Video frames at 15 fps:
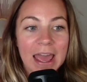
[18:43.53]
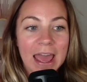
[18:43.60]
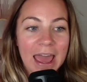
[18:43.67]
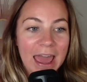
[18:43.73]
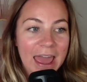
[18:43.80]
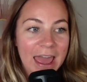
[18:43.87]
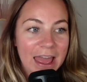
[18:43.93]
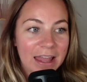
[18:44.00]

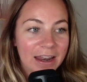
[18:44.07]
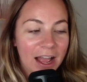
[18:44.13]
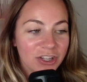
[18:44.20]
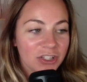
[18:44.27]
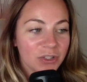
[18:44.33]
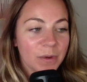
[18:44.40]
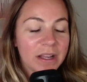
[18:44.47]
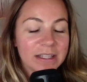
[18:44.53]
And I
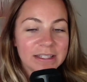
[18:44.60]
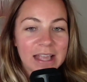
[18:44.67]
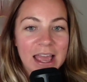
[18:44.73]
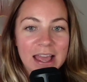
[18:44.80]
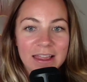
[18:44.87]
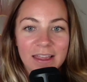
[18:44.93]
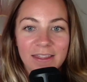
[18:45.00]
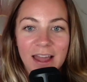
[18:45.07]
just want to
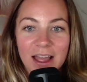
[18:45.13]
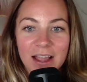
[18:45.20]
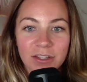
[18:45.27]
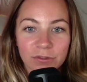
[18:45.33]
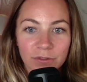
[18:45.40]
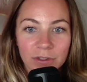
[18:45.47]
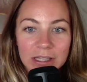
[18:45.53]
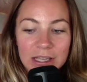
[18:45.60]
say that that is
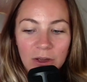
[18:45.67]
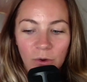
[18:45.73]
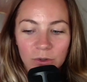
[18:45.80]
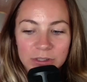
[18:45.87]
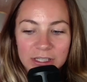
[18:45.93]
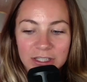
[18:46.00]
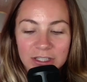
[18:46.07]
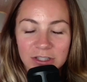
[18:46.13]
really
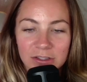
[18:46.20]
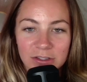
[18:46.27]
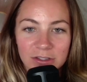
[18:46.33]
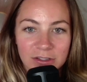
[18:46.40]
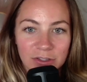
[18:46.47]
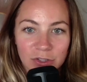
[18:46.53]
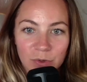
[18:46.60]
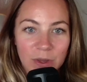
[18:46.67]
only
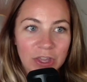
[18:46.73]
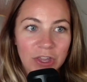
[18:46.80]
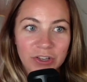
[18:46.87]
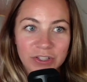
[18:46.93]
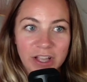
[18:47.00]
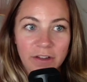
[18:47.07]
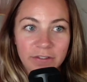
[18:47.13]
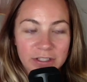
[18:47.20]
doing
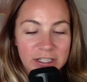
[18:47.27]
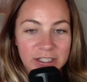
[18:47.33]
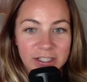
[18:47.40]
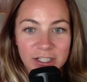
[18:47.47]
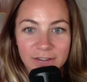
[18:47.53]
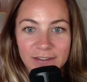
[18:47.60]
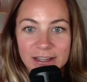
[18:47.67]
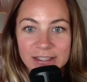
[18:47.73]
yourself a
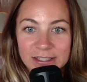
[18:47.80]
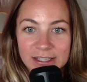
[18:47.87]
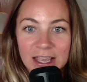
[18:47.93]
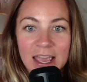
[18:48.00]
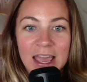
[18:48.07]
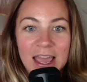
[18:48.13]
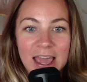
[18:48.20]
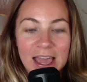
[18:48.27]
disservice.
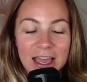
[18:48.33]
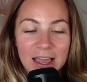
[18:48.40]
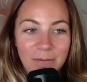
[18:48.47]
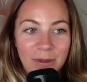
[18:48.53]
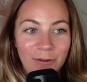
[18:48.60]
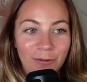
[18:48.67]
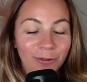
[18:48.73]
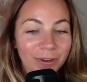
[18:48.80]
It can
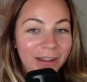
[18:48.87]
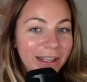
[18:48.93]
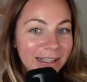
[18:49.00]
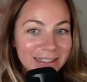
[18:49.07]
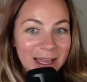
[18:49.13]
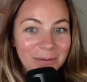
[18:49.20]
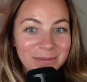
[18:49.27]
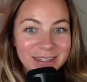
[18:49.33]
be really
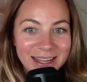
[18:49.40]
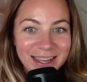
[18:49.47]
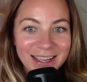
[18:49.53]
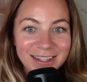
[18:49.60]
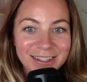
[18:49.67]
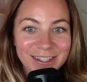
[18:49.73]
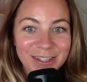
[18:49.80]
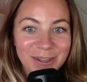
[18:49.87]

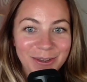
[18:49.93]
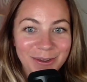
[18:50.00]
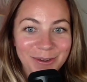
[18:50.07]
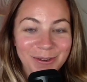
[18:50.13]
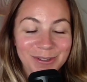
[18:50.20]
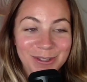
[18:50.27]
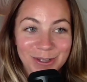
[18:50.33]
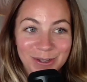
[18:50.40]
tempting
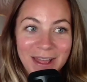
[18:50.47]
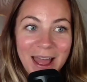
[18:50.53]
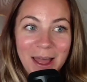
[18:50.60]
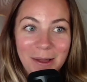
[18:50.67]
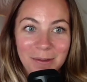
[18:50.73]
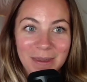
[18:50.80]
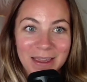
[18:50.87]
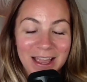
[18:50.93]
to do
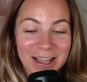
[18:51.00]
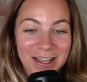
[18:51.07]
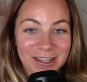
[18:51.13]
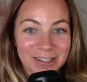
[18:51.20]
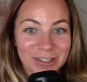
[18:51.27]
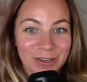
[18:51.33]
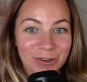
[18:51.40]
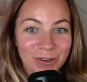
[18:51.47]
that
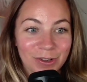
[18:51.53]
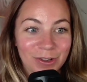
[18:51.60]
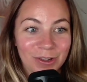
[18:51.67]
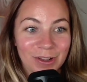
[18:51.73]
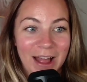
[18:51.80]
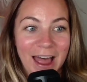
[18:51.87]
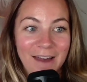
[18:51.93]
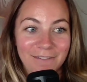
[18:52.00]
because
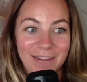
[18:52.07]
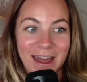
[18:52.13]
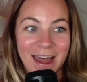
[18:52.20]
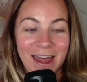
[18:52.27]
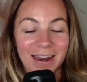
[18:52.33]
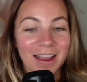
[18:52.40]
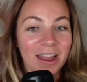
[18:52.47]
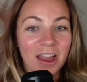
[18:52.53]
you'll have
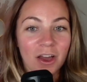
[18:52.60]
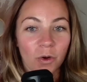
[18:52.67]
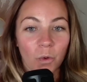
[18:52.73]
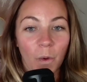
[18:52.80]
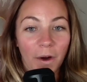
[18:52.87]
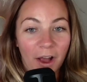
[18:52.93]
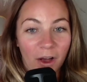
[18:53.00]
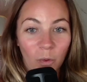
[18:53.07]
that
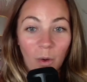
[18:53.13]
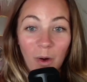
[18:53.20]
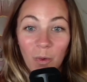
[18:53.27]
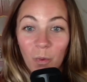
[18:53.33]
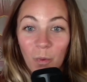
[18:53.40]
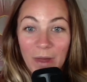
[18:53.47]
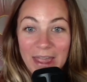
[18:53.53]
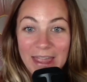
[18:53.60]
quote unquote
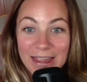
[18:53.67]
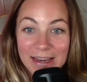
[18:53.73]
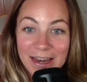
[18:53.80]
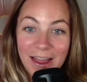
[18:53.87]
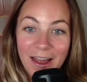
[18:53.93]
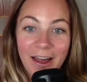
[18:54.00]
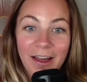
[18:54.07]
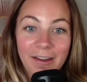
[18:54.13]
win
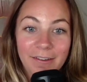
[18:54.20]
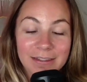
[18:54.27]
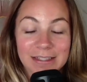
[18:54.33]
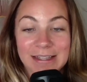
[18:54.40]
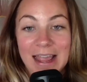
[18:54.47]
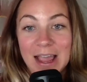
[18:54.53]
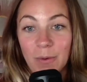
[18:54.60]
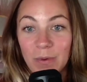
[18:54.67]
of
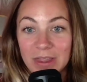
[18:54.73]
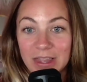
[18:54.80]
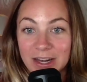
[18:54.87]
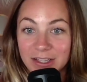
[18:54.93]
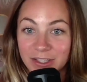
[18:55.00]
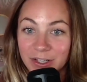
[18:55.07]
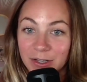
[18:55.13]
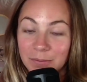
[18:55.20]
staying within a
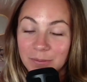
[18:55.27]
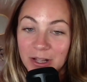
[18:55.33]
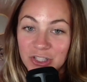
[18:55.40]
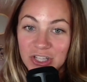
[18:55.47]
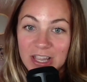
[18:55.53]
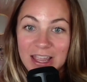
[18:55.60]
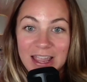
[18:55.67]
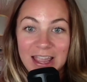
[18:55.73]
certain
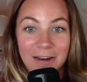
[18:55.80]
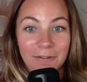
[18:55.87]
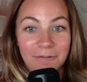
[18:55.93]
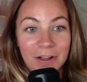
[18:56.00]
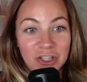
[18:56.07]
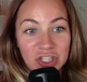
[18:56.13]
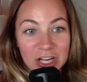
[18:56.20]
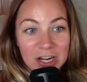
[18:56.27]
budget and
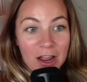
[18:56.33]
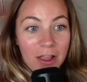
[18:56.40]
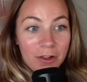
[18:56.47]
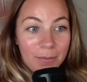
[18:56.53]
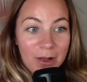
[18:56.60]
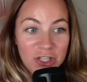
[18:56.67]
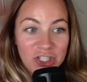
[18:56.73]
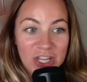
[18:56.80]
fudging another
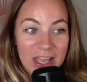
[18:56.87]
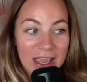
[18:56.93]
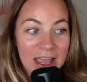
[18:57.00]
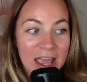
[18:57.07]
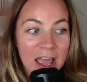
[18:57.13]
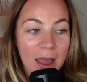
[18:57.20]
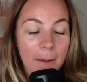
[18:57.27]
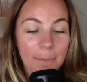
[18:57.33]
budget.
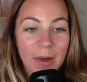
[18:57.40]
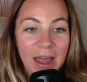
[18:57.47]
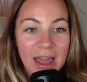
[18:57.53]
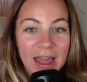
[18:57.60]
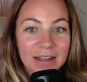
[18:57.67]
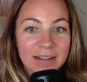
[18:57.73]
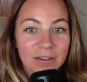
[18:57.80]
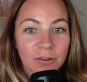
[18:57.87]

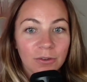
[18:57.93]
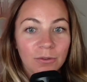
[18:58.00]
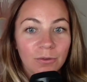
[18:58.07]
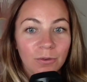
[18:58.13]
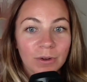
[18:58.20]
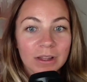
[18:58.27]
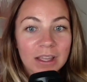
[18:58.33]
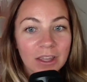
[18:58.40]
But
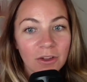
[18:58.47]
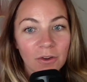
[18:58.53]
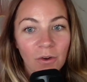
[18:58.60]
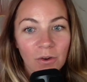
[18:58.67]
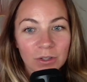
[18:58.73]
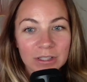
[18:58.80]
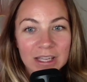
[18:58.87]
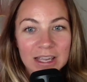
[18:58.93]
really, you're
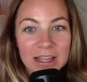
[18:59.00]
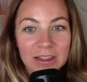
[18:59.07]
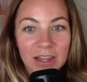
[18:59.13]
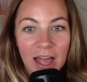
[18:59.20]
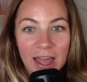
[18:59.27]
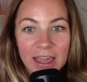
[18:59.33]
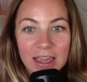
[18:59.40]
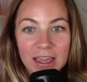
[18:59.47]
only
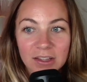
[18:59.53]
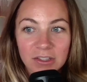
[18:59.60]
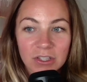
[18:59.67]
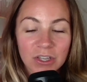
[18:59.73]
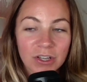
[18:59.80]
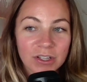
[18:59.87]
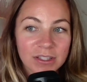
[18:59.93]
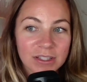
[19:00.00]
lying to
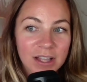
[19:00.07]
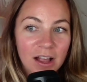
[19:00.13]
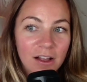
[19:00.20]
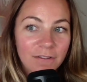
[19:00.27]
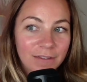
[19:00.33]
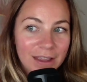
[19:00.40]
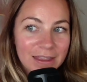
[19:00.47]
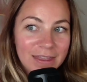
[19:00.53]

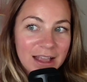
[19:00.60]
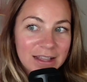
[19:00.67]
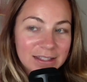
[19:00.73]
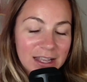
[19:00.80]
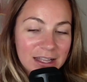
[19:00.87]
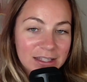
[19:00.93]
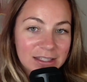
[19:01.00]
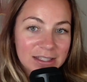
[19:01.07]
yourself in that
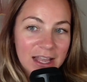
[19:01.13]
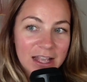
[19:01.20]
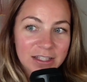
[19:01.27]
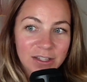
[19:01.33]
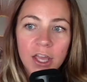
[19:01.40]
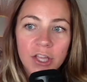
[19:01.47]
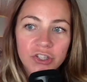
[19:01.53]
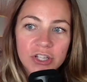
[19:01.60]
sense. And
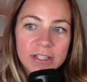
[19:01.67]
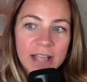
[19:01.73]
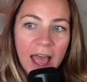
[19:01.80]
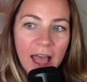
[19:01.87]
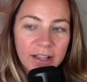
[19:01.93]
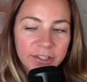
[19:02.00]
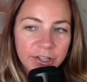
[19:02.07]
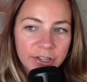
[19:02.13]
so just
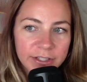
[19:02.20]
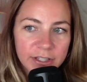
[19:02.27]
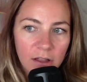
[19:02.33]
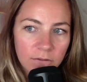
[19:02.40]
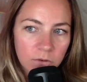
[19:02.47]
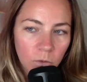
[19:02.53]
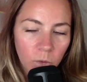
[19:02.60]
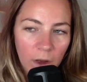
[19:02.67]
ask
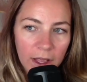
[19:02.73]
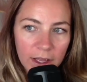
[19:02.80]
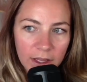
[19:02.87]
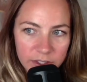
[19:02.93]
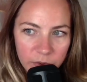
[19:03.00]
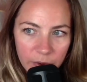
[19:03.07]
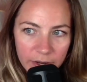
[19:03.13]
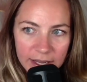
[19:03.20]
yourself, what
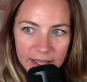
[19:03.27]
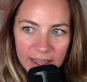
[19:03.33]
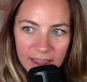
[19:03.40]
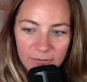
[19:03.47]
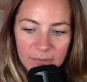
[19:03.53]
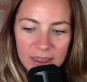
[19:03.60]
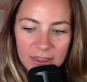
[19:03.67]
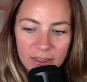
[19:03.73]
is going to give
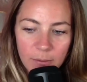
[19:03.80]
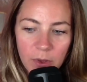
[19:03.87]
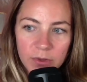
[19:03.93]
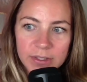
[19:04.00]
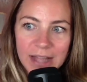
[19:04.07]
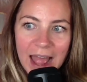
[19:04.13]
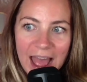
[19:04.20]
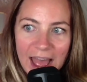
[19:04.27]
me the
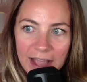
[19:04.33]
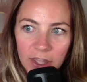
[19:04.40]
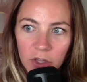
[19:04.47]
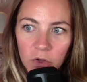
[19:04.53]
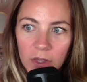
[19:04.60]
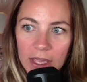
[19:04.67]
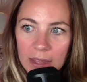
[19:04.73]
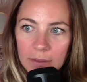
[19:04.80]
most
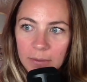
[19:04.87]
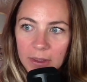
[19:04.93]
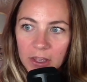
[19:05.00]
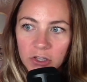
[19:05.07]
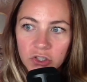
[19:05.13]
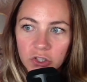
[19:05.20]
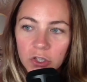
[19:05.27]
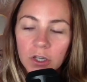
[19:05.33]
accurate
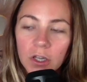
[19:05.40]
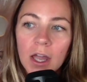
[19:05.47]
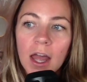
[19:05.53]
picture